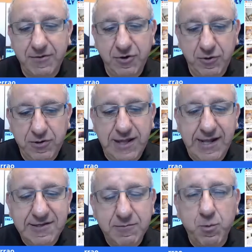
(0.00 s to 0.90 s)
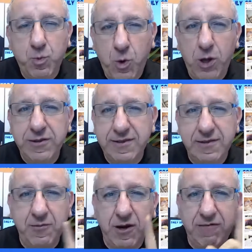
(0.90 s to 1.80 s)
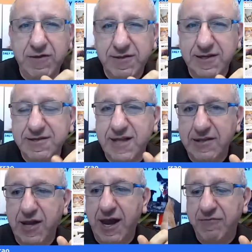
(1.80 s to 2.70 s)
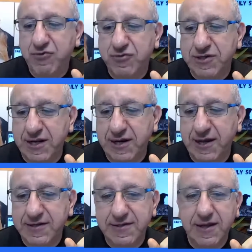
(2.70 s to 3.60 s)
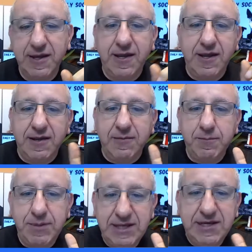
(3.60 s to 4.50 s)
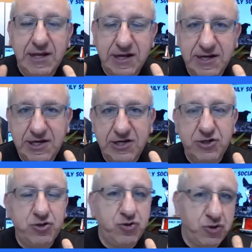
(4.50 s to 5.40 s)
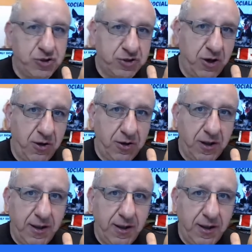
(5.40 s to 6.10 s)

You know, that's one of the things that you have to realize. Be clear to your dog.